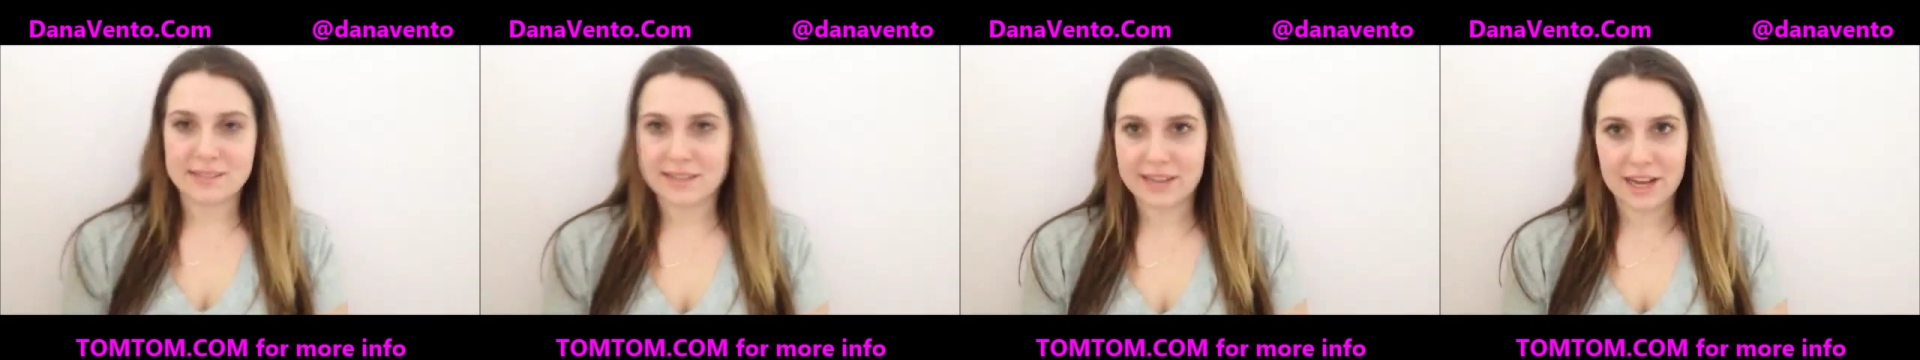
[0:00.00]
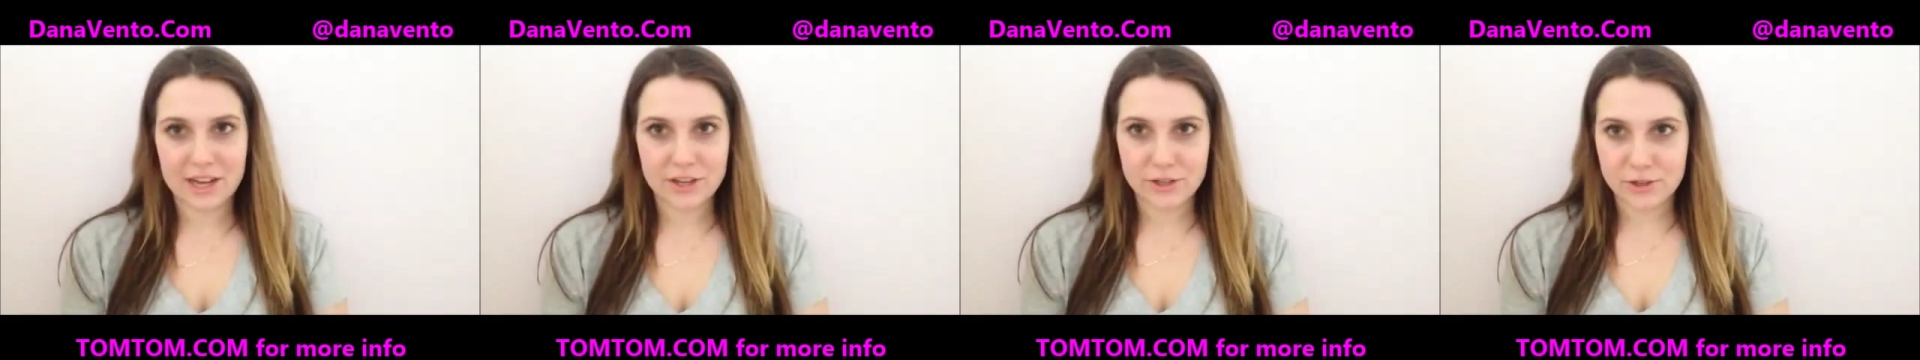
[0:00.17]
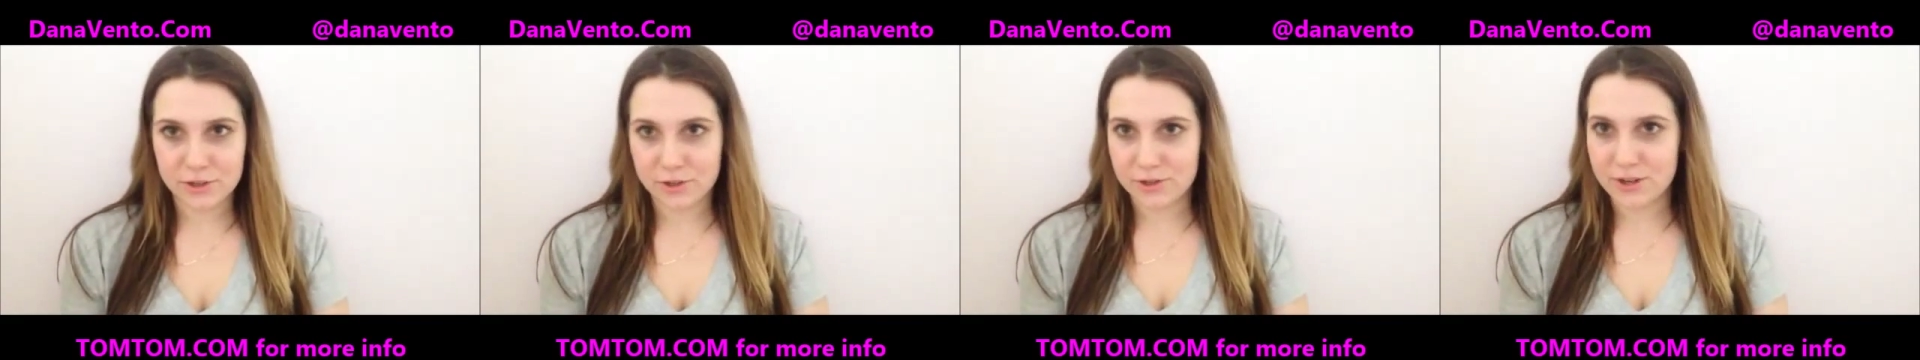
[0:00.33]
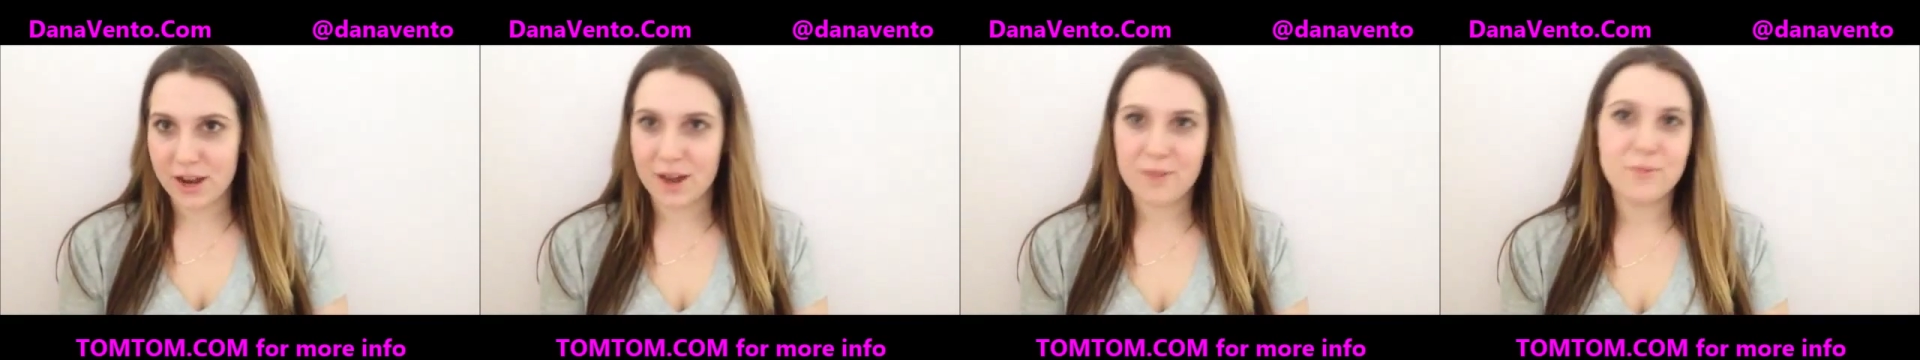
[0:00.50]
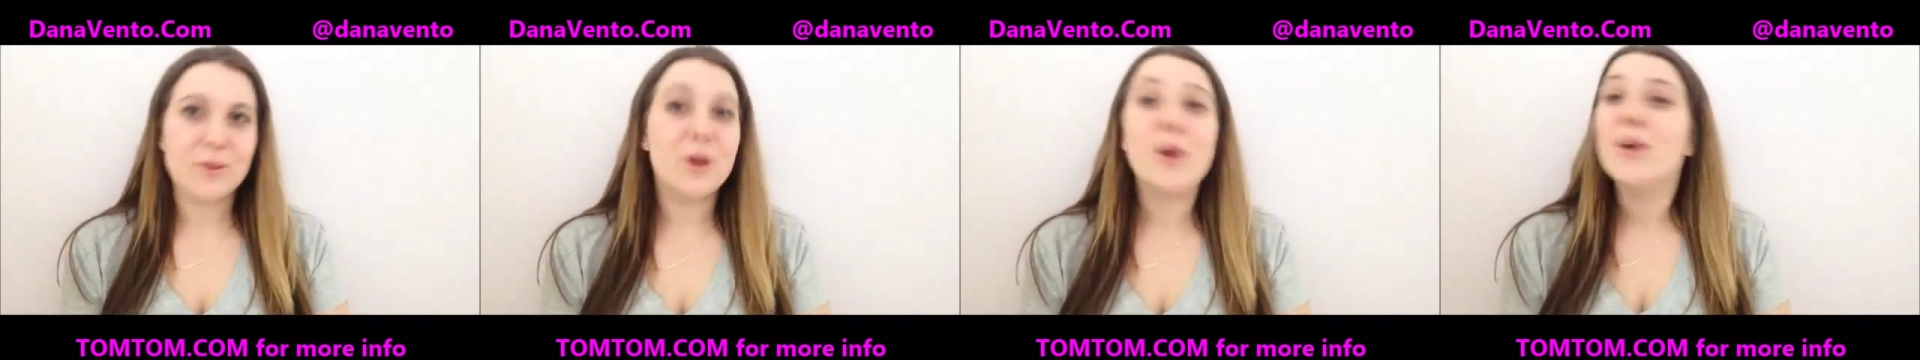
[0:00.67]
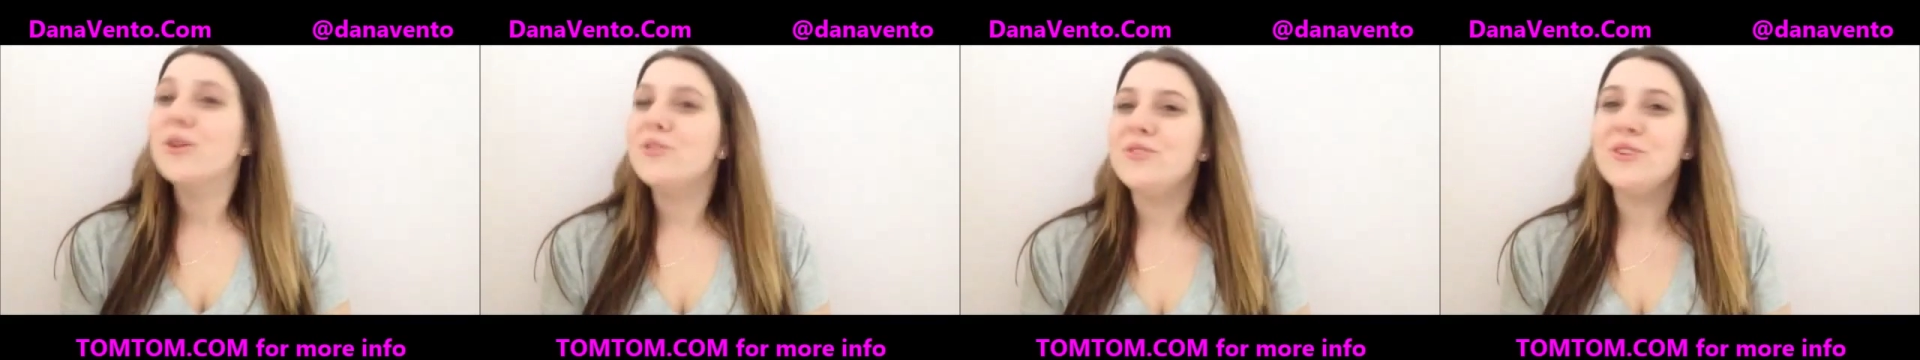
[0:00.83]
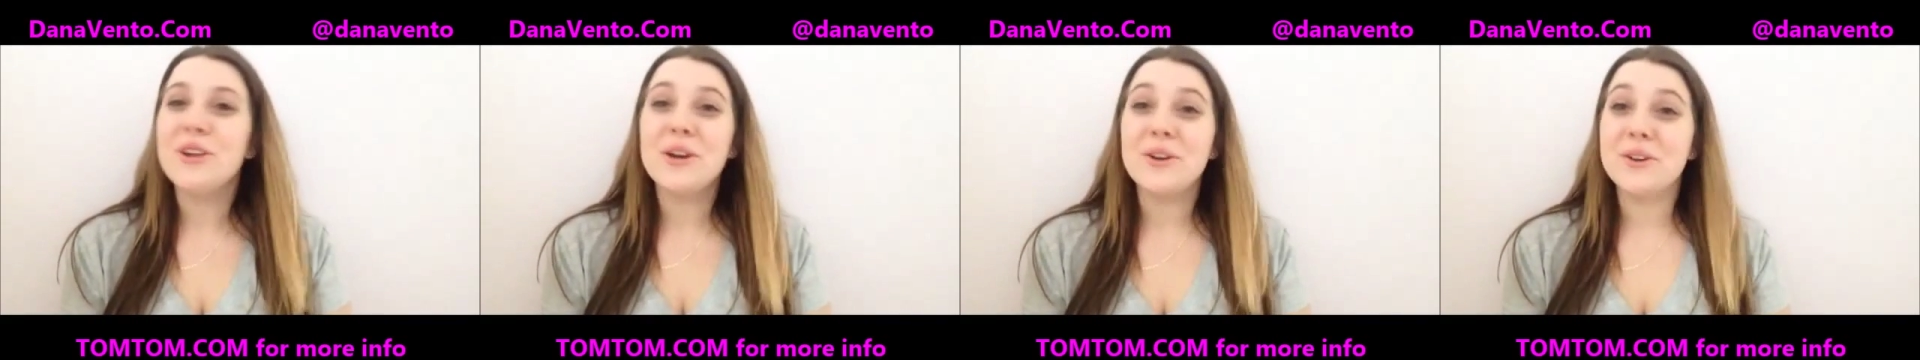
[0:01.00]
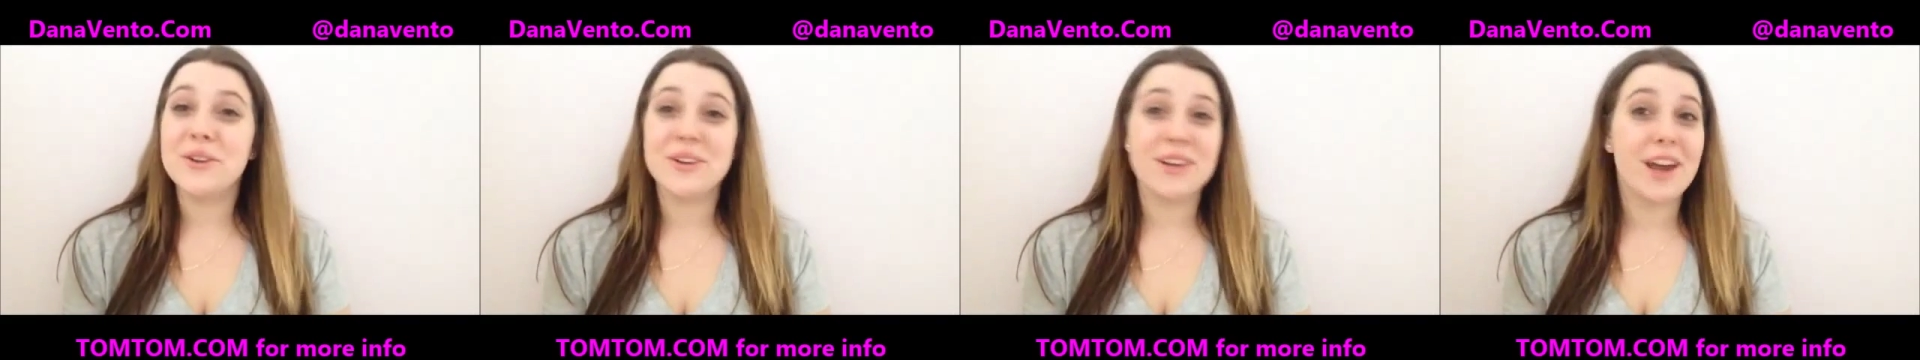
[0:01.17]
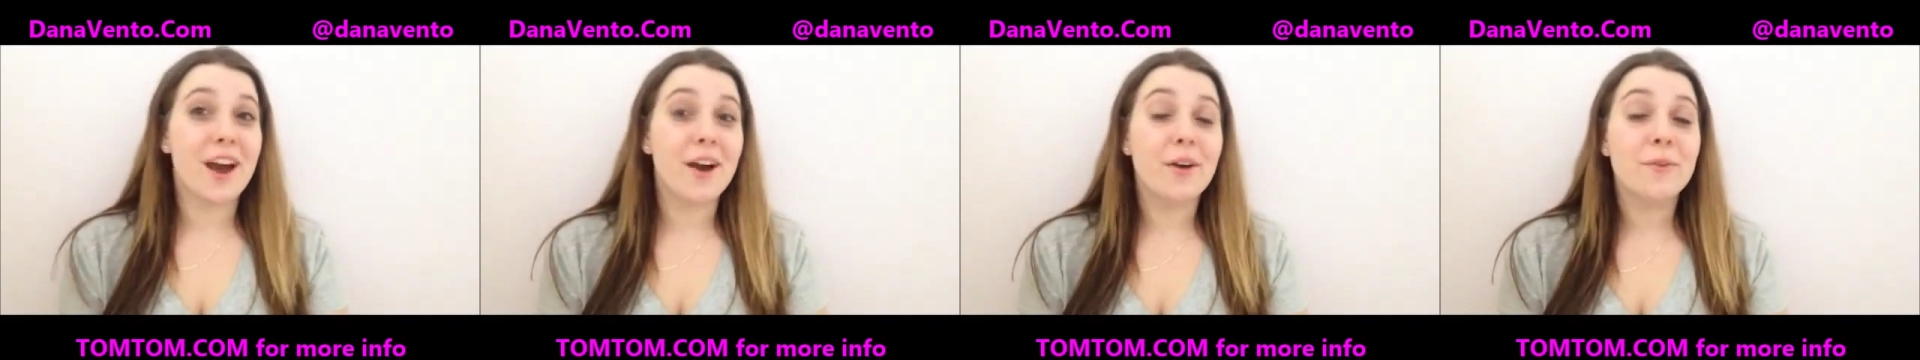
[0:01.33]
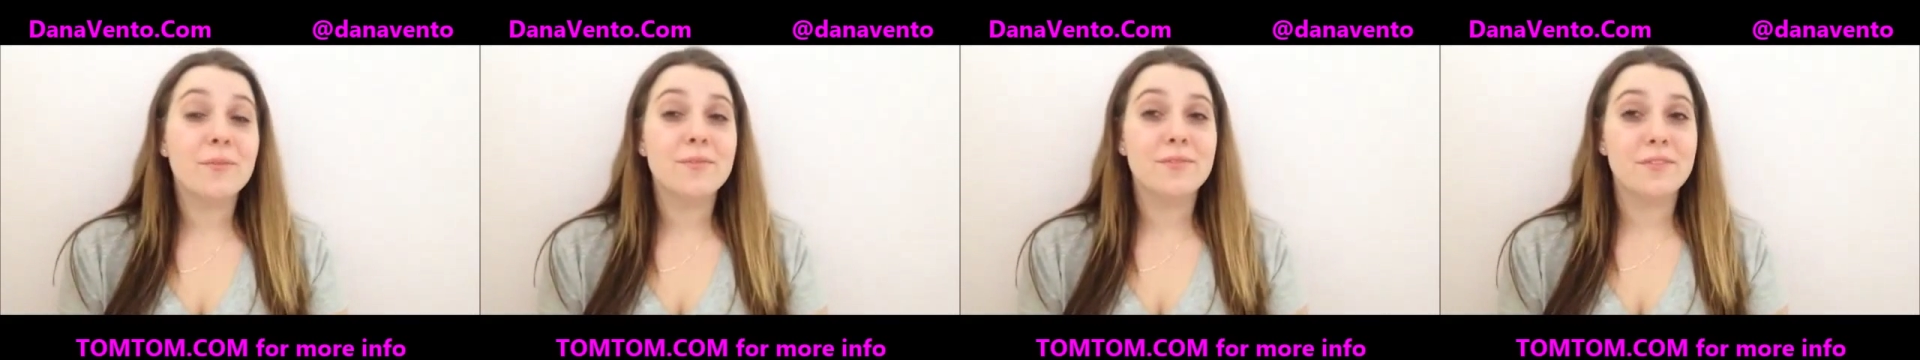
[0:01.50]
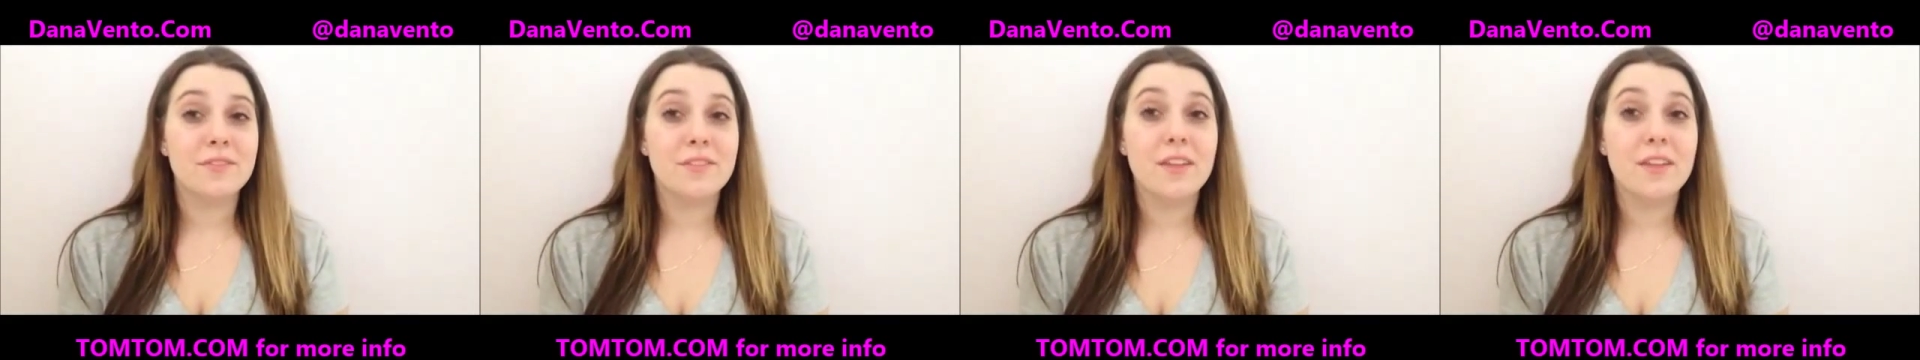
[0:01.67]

the country travel. No.